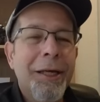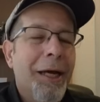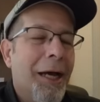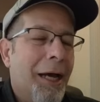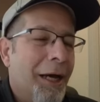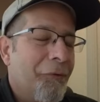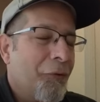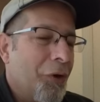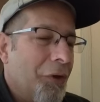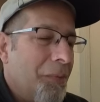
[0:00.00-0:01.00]

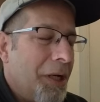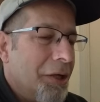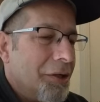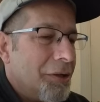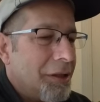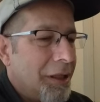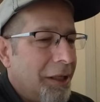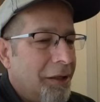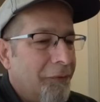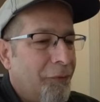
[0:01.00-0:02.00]
for the mirrors
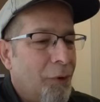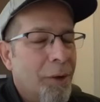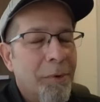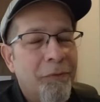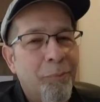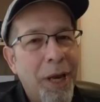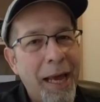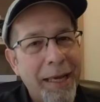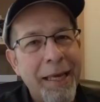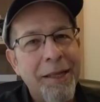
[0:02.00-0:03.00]
in the form of
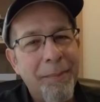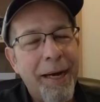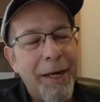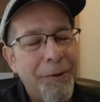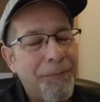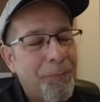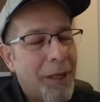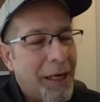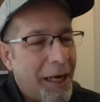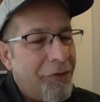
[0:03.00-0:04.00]
blacking them out,
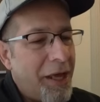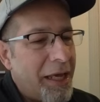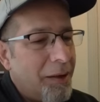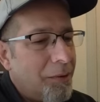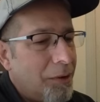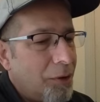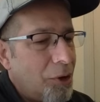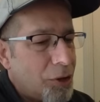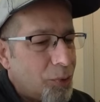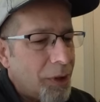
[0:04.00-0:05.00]
and I think it
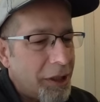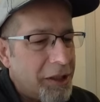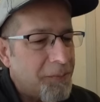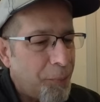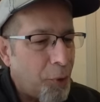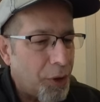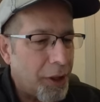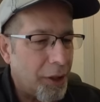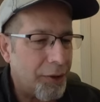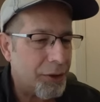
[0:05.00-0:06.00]
looks really
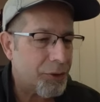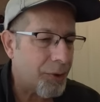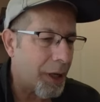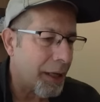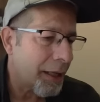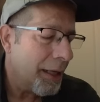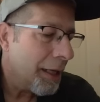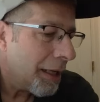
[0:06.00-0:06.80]
sporty on the truck.